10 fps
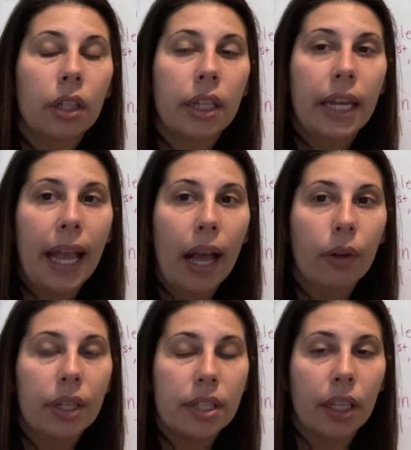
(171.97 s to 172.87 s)

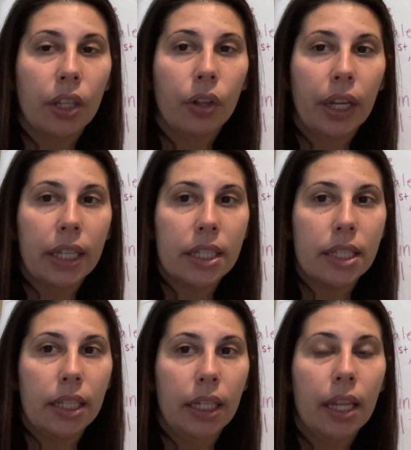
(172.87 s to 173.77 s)
noun, a singular
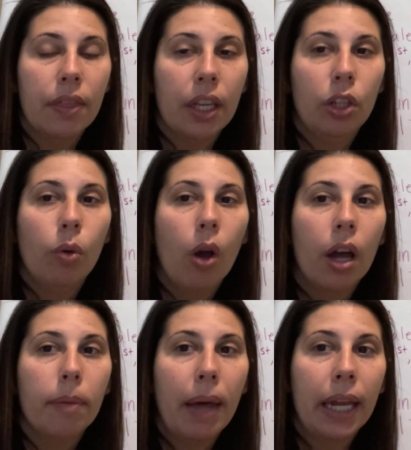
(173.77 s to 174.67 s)
antecedent, then you
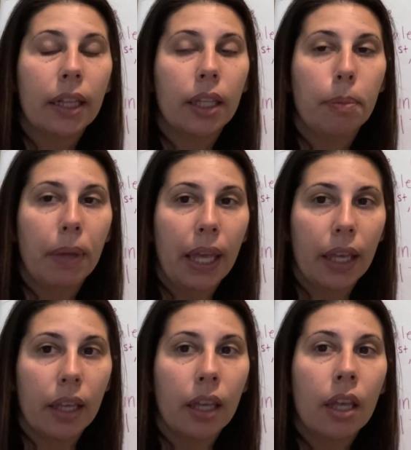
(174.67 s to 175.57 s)
automatically pick